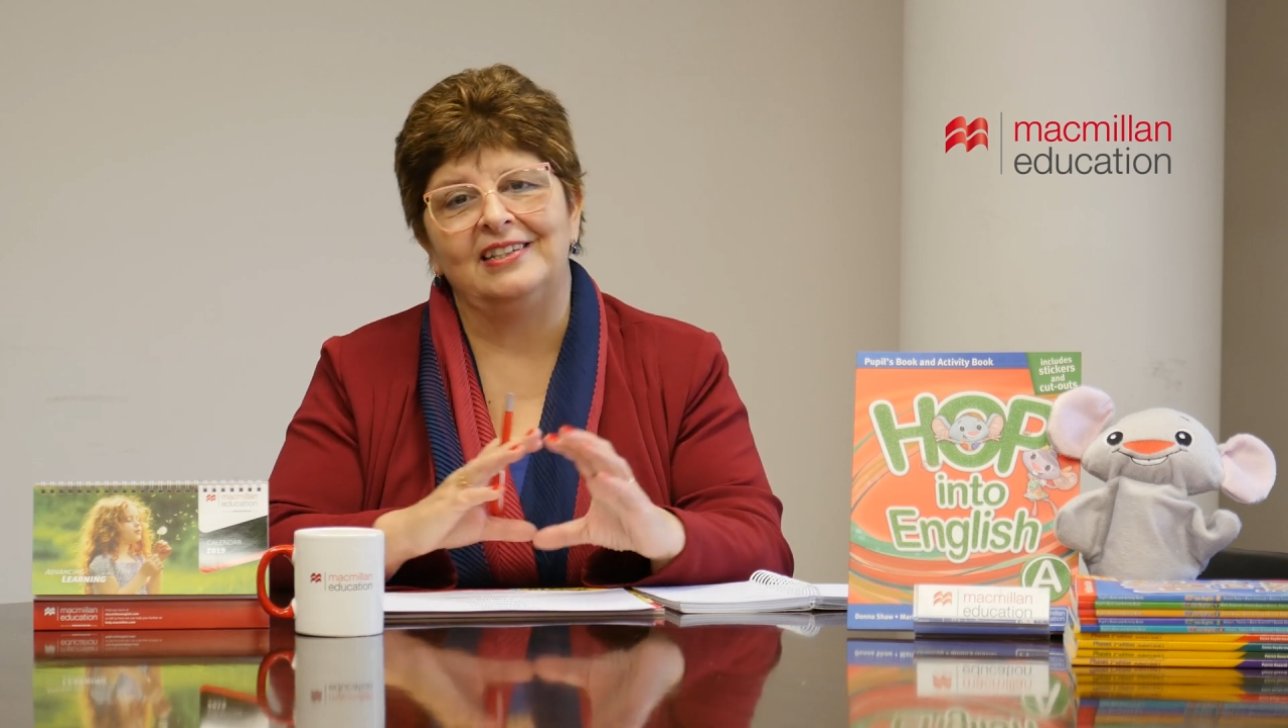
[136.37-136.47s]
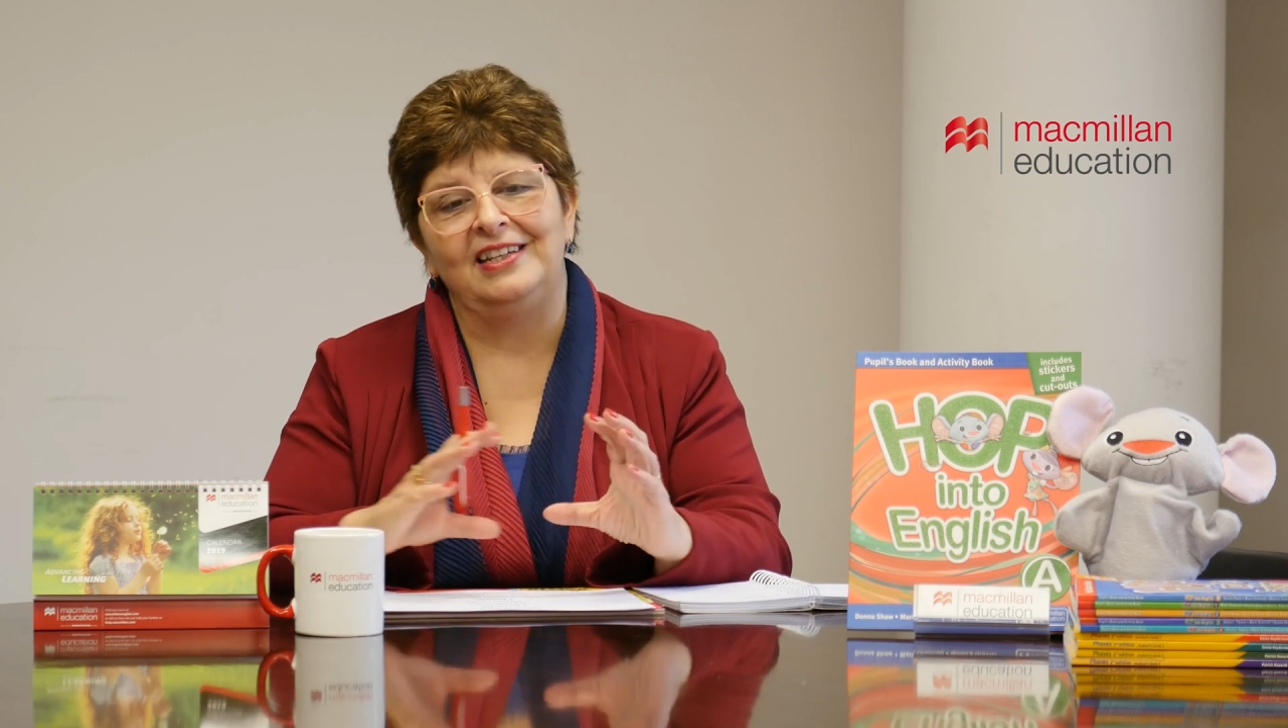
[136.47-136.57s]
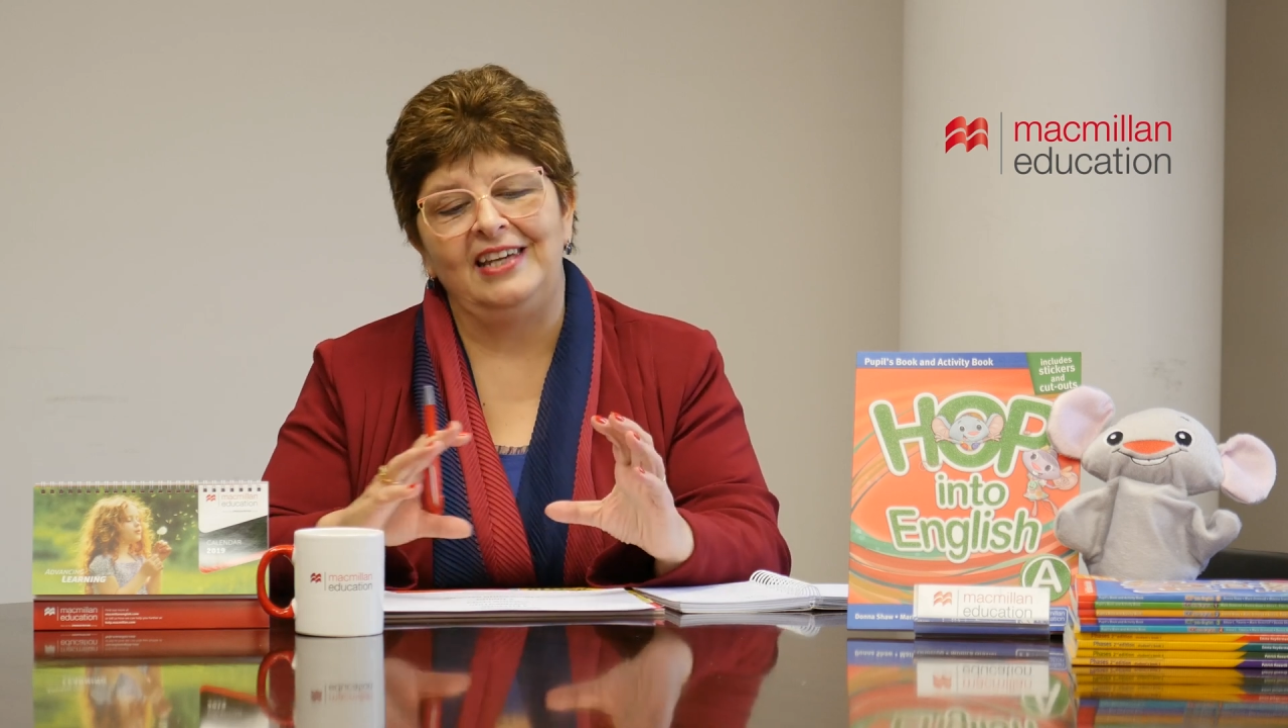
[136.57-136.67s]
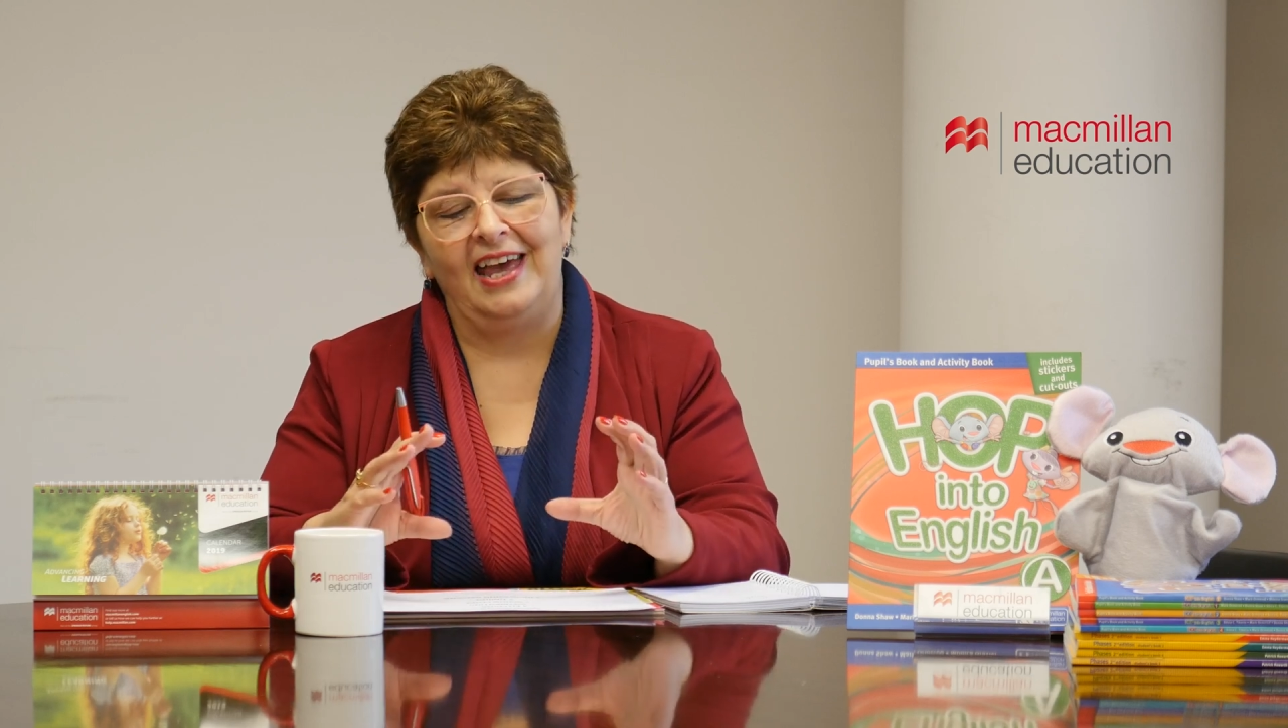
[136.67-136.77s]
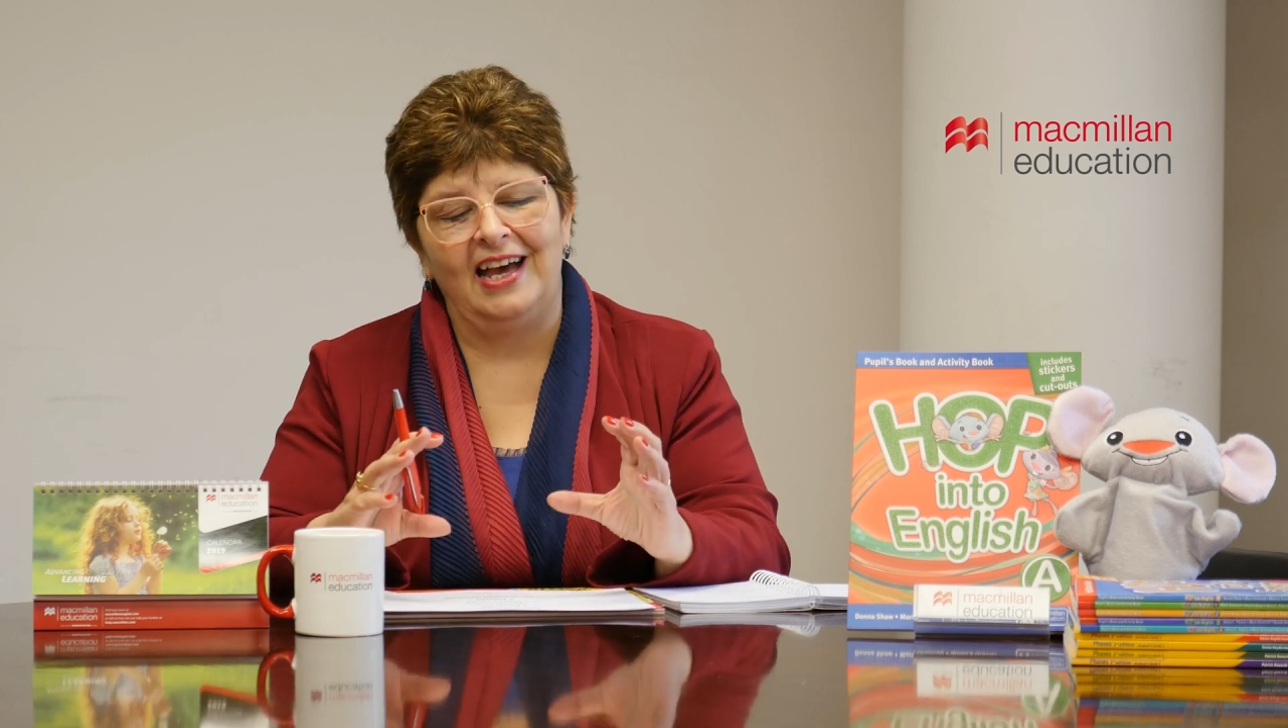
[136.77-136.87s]
a
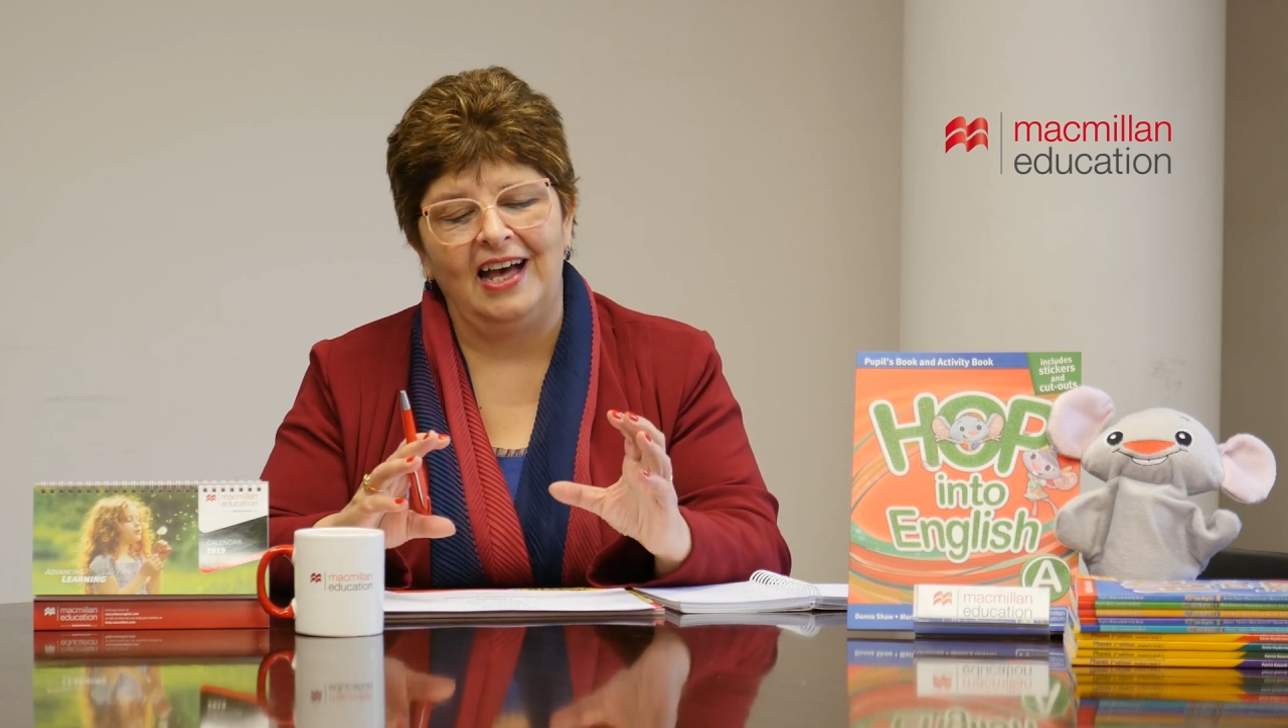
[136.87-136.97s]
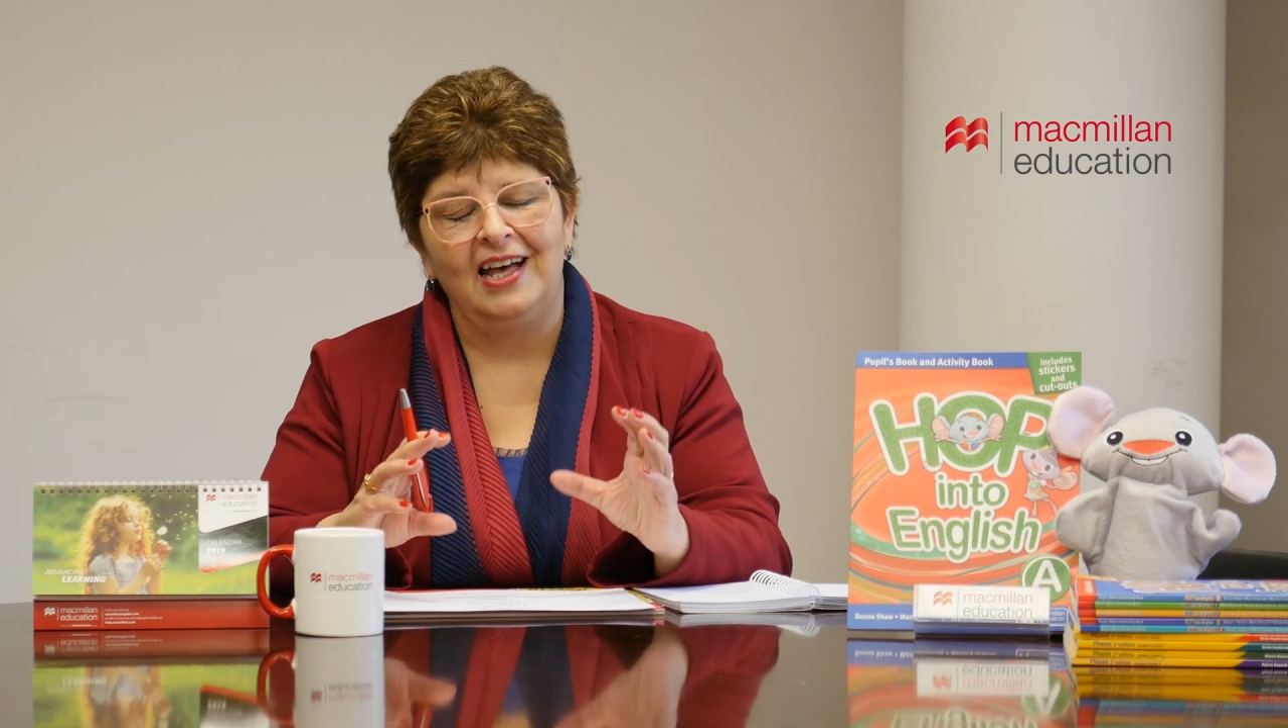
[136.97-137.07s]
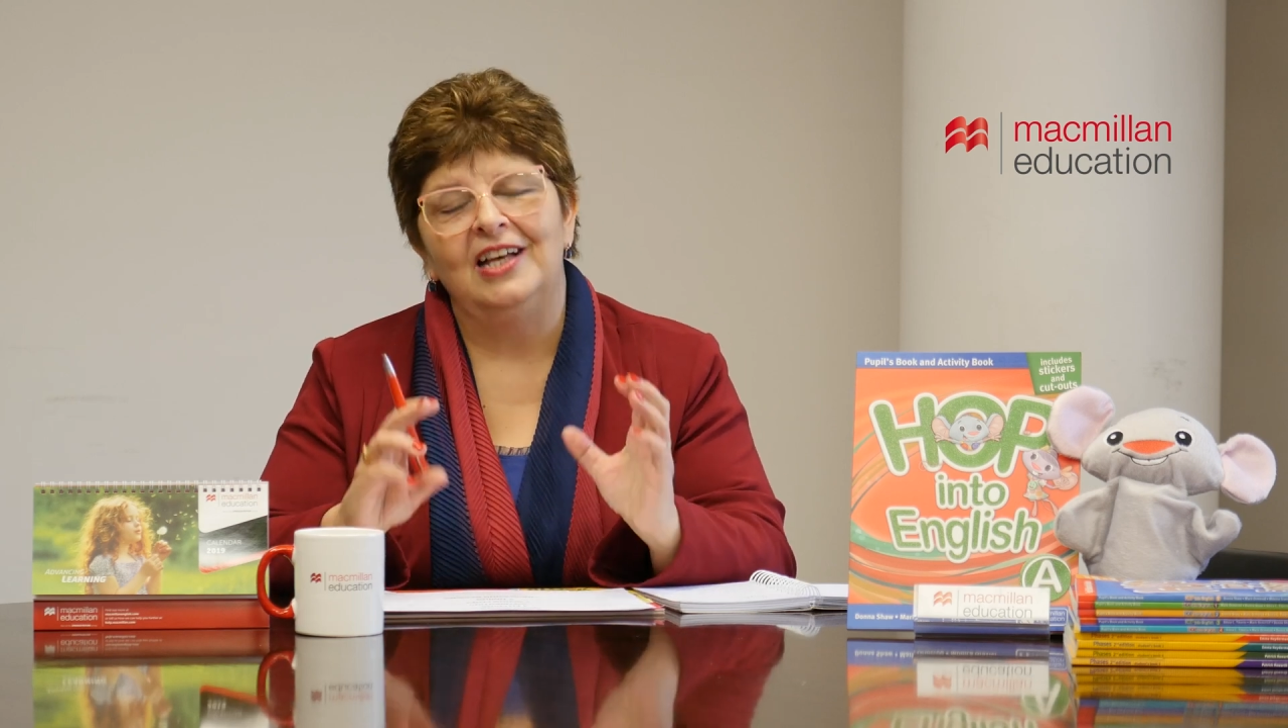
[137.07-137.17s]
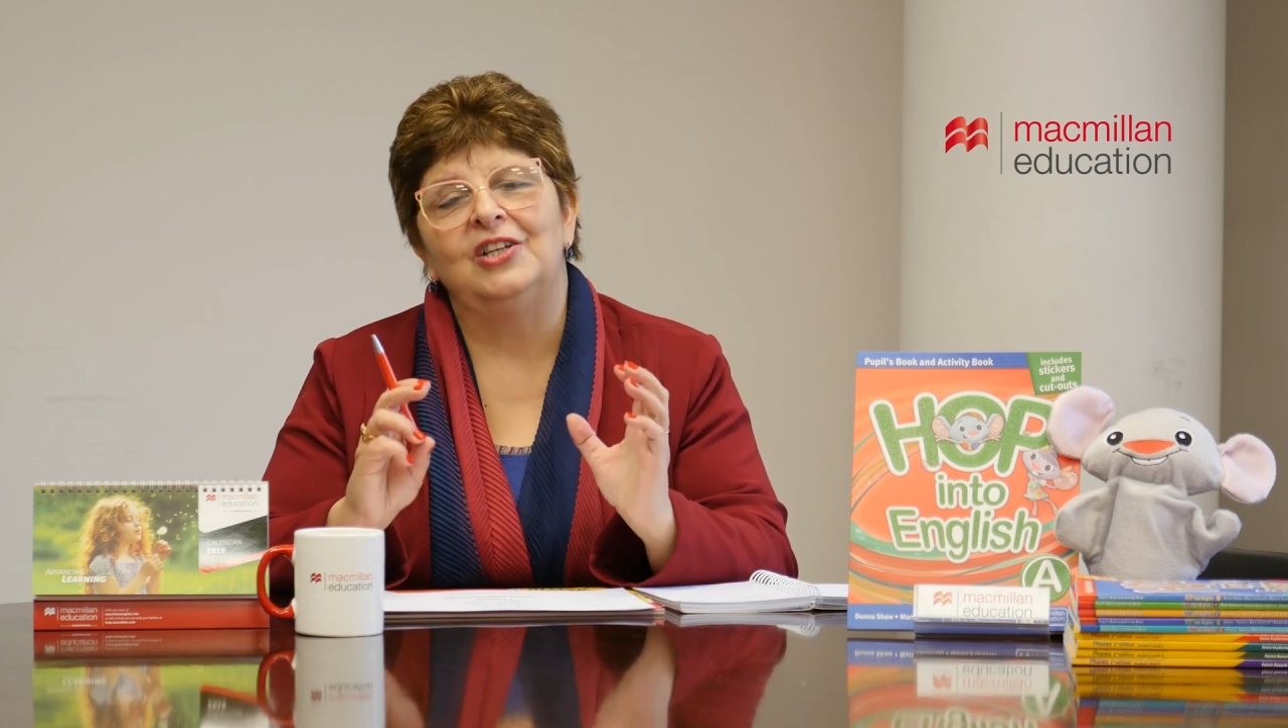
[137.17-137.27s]
year